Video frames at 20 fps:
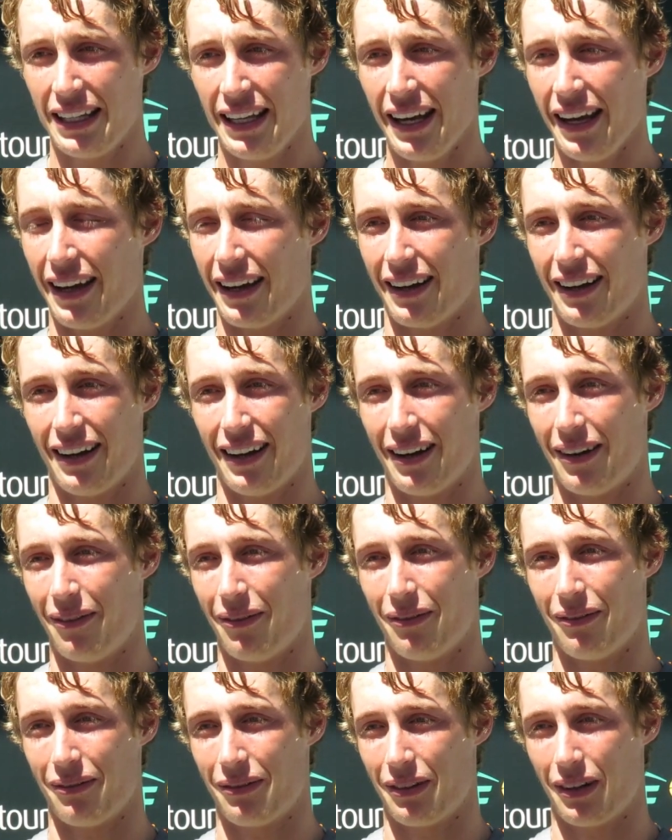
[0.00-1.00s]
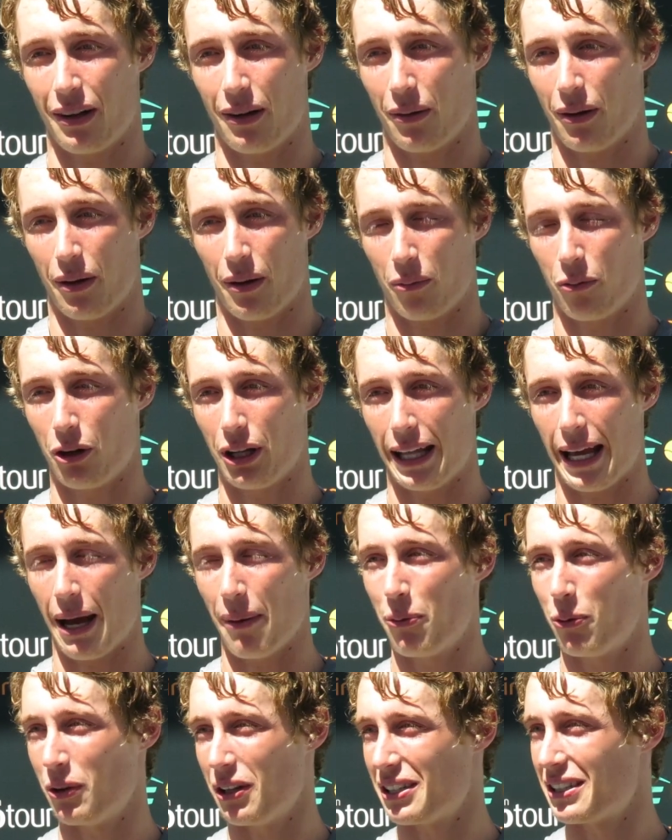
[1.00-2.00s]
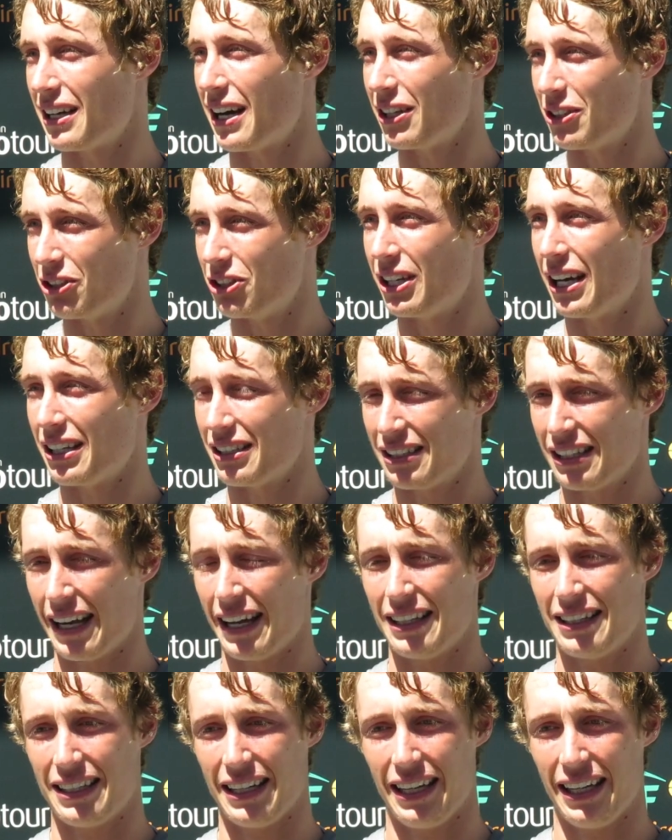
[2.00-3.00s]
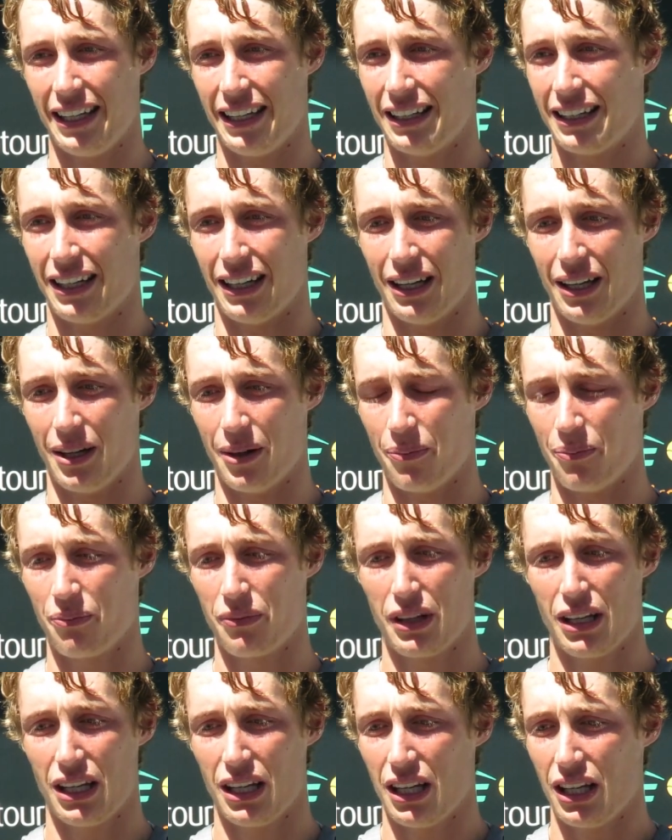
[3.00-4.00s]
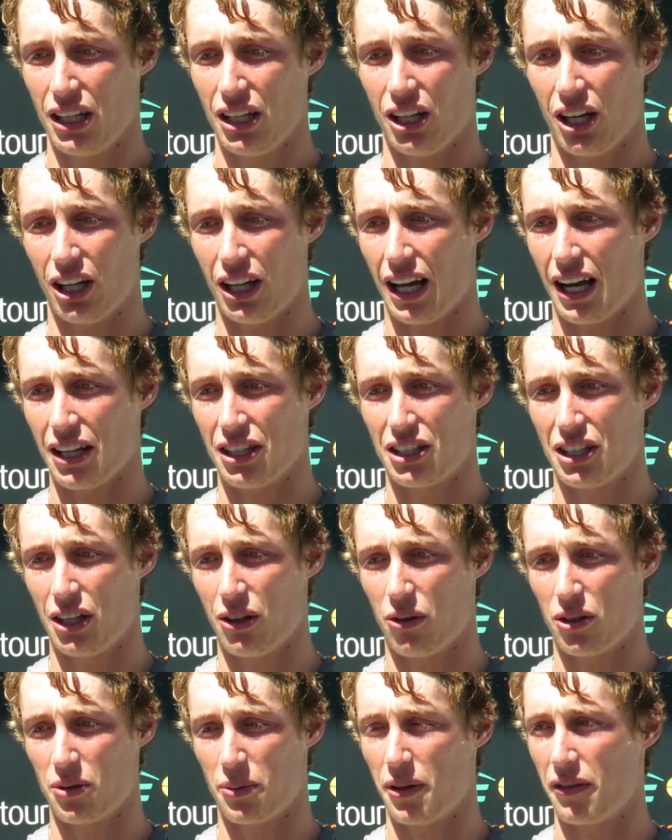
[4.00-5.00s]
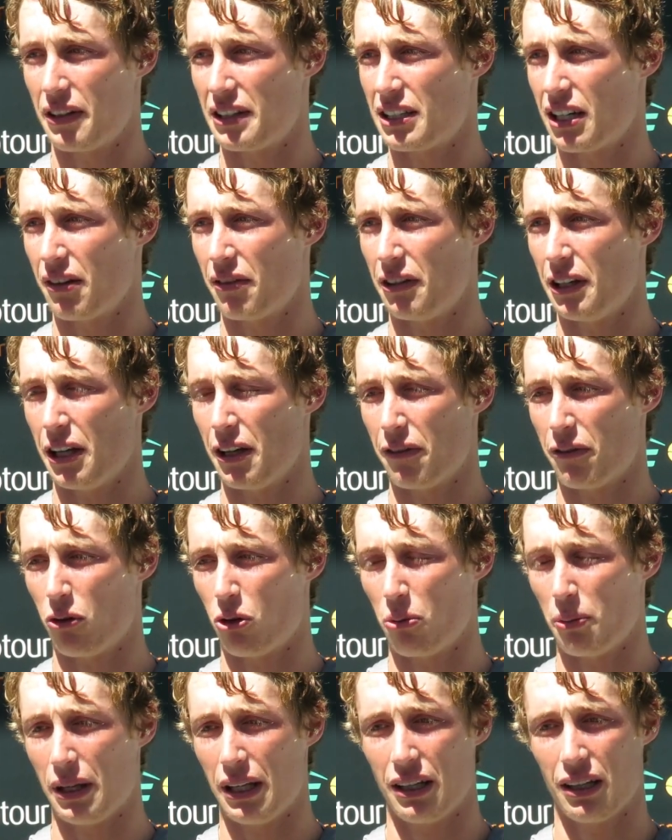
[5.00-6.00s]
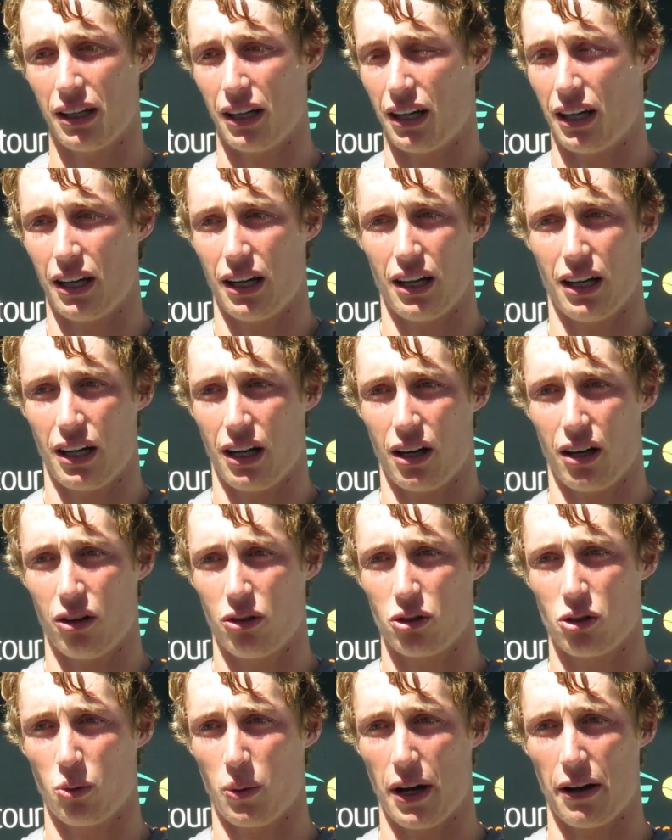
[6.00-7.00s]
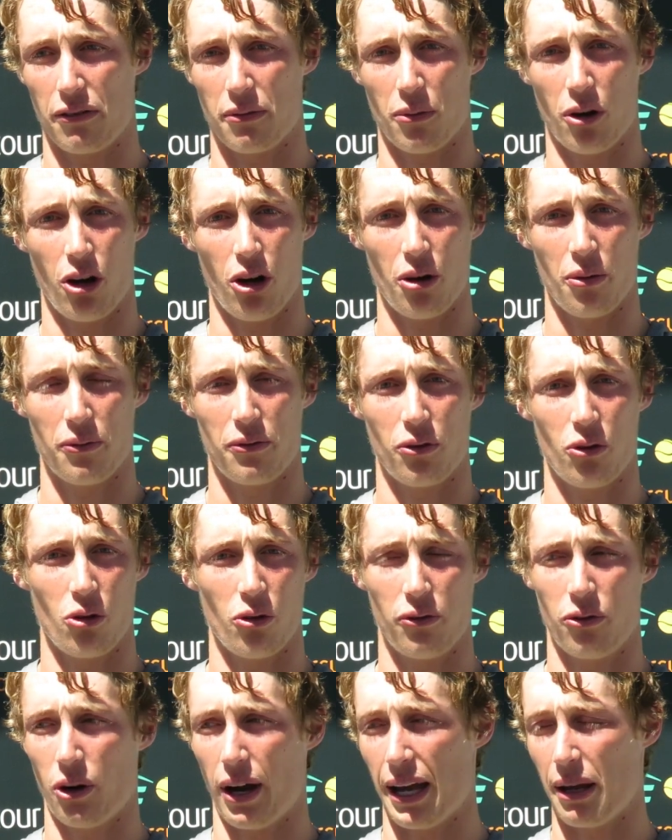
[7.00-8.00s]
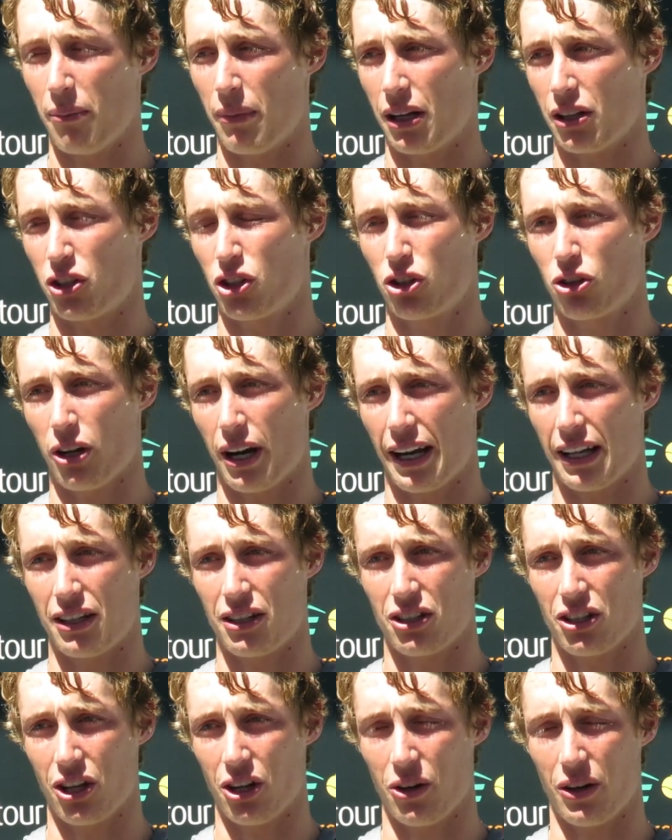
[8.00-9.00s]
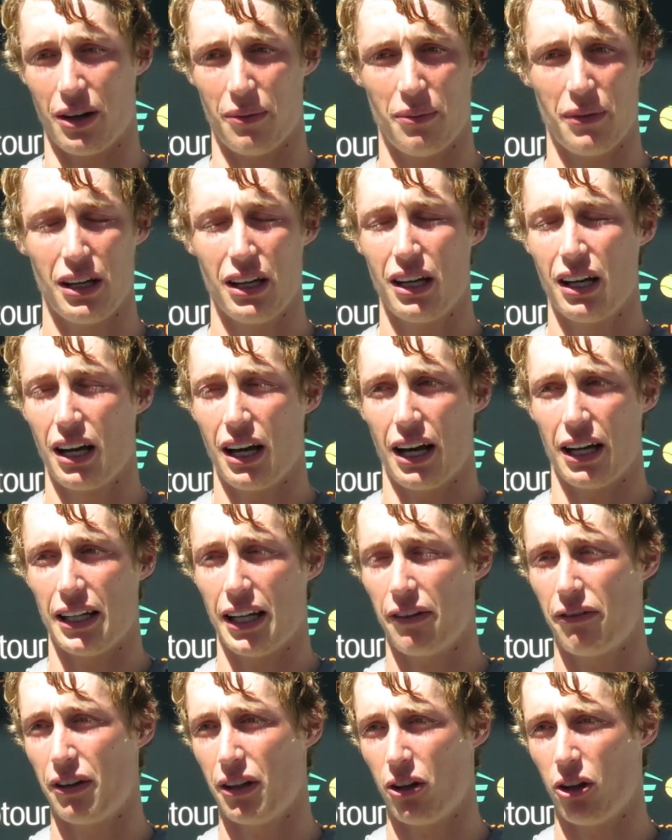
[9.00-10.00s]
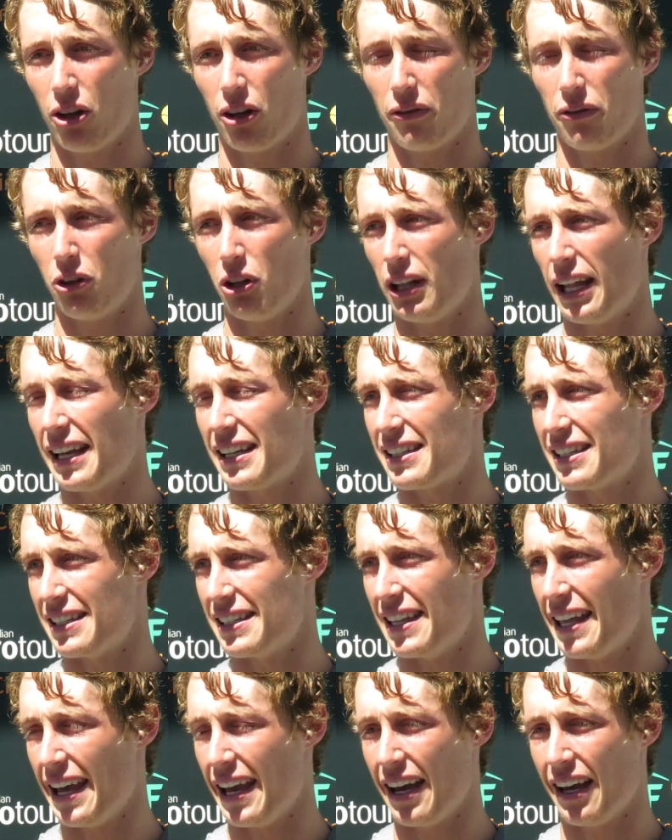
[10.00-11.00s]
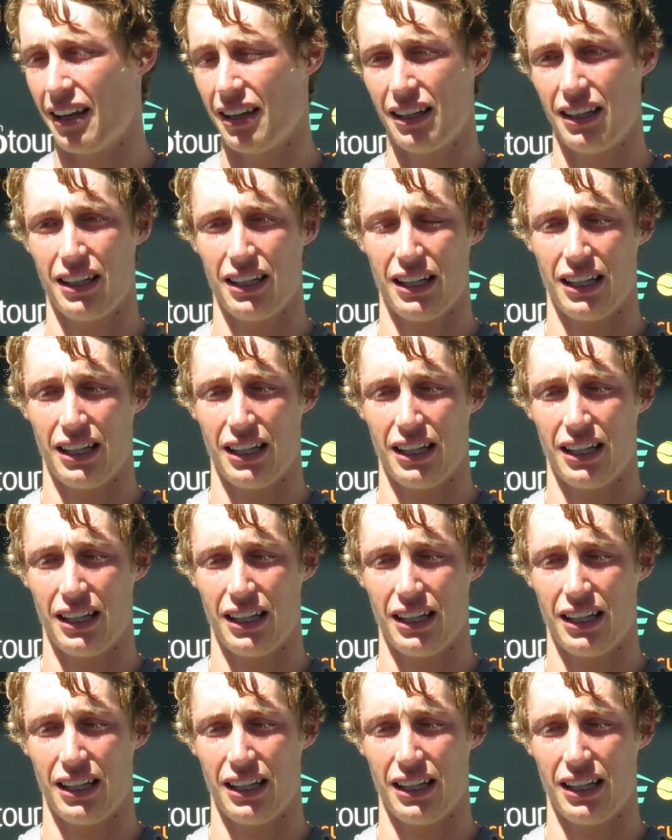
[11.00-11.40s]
Yeah, I'm really happy with the start to 2018. You know, last year was a bit of a tough year for me. I was away from home for 8 months straight, so I definitely learned a few lessons there.